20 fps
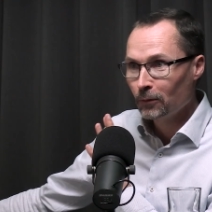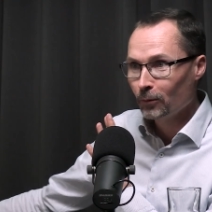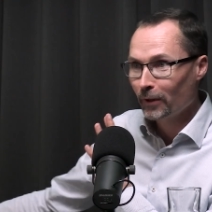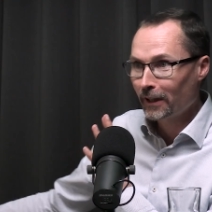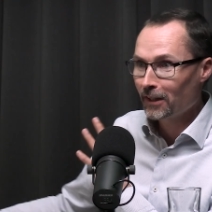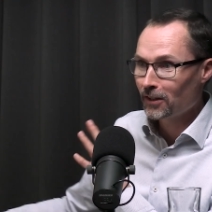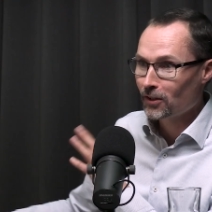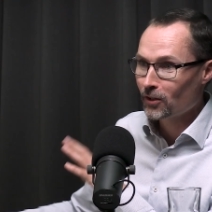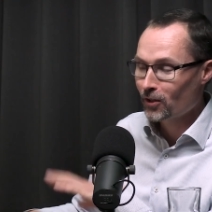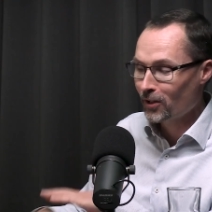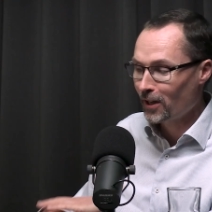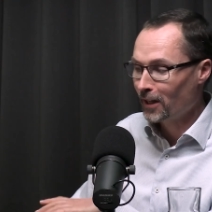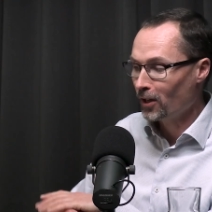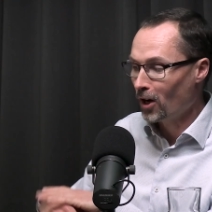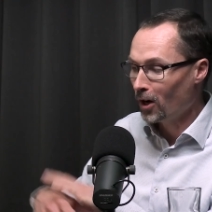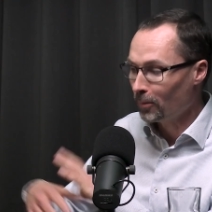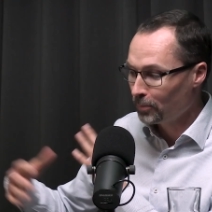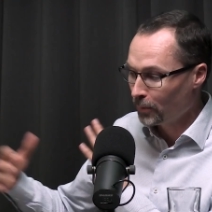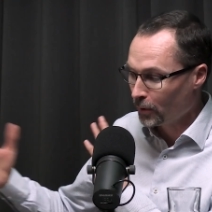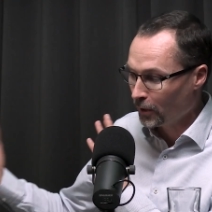We can set
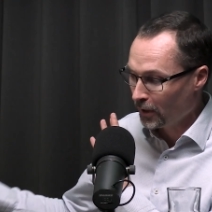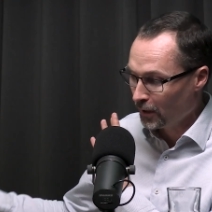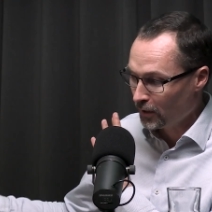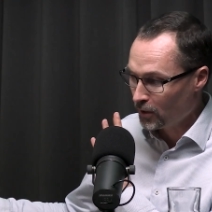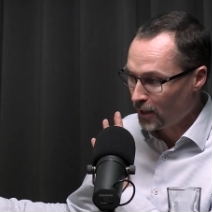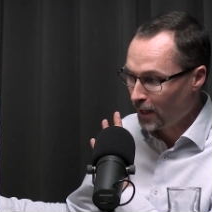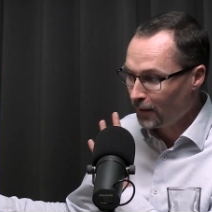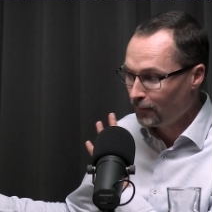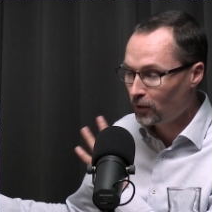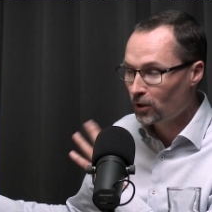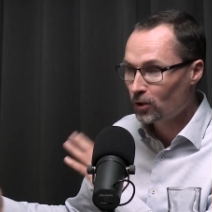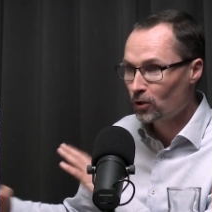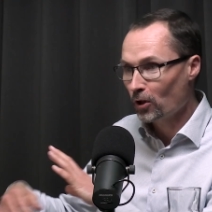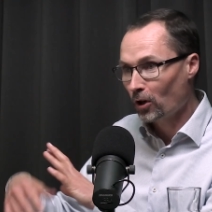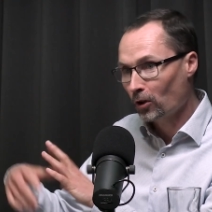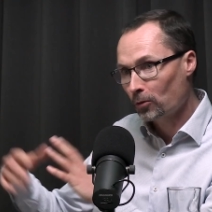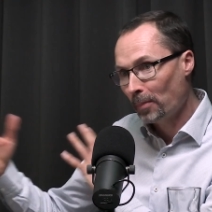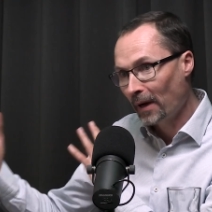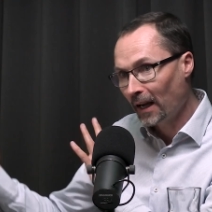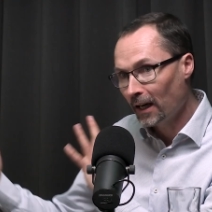up safety
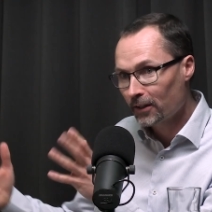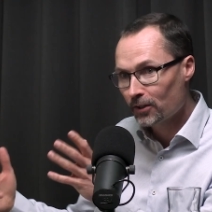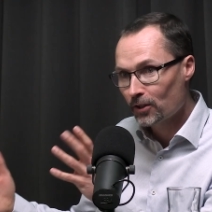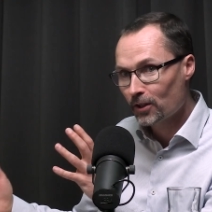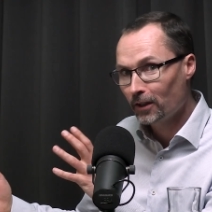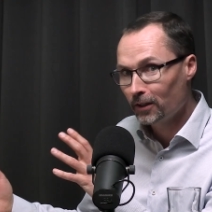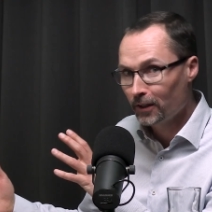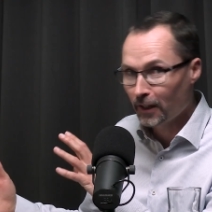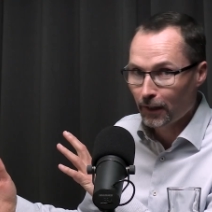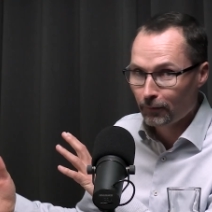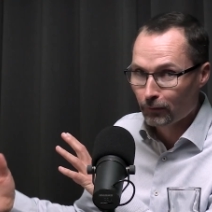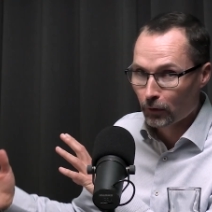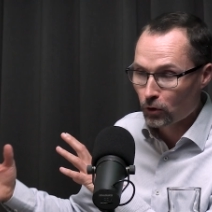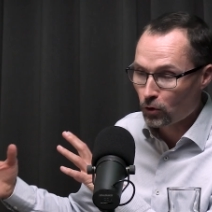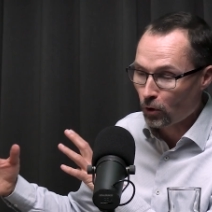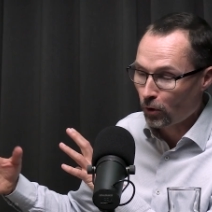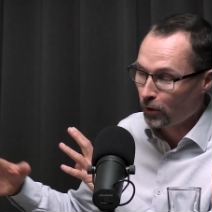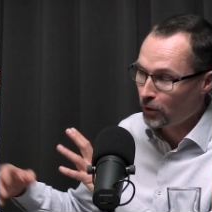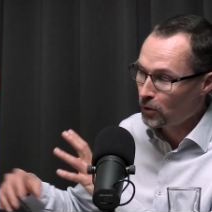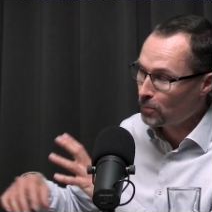stocks, balancing the
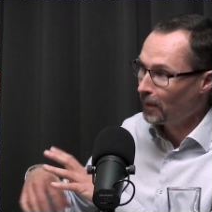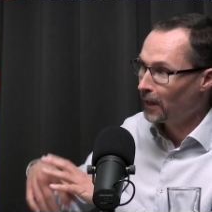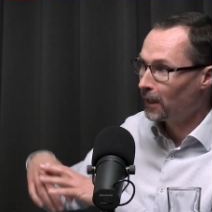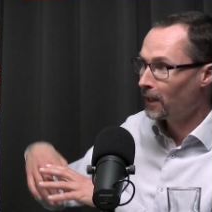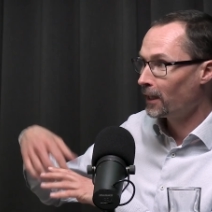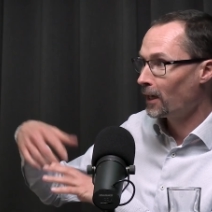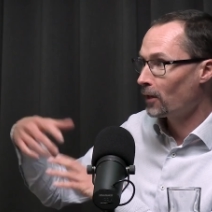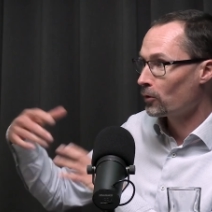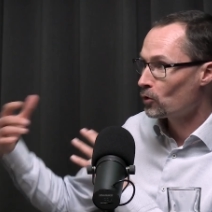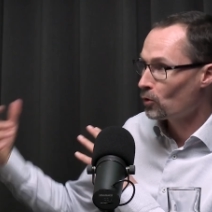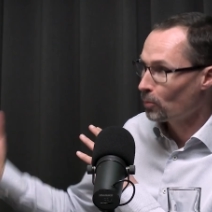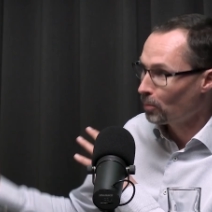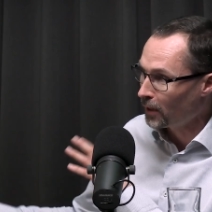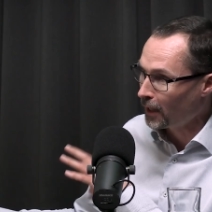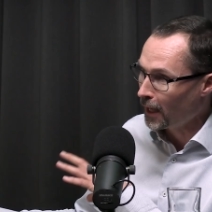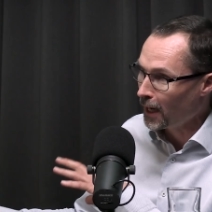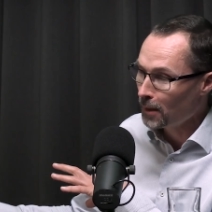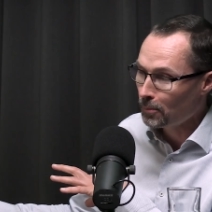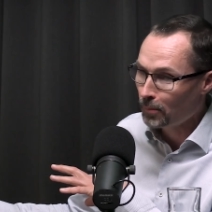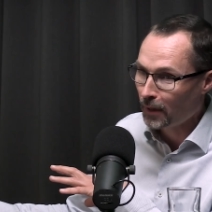inventories, making our
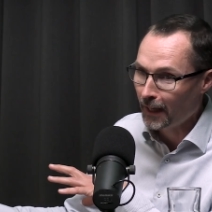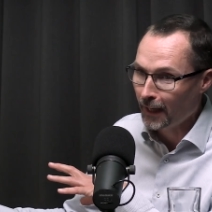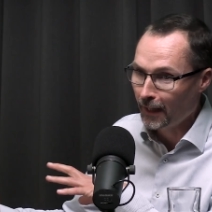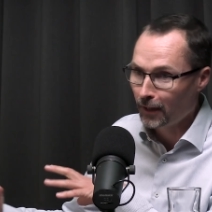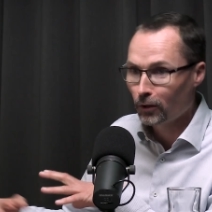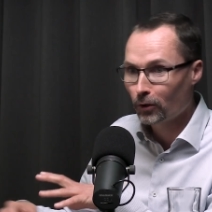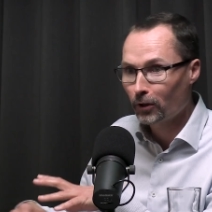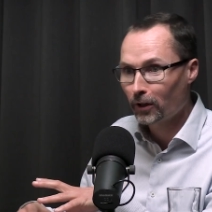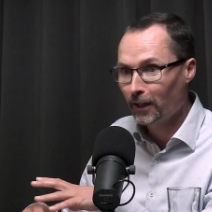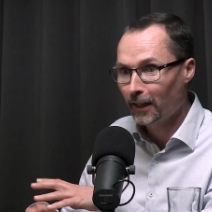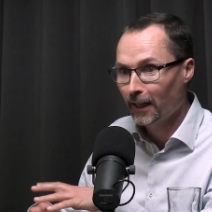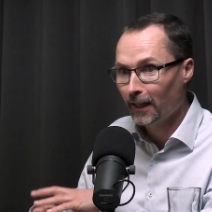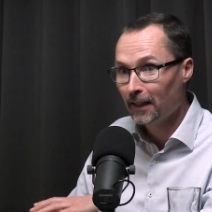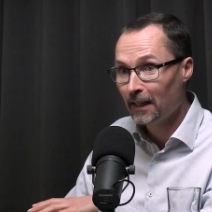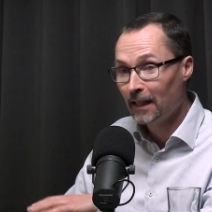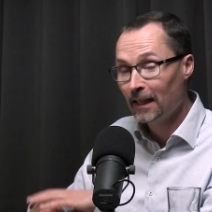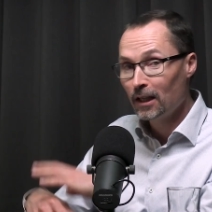supply plan, looking at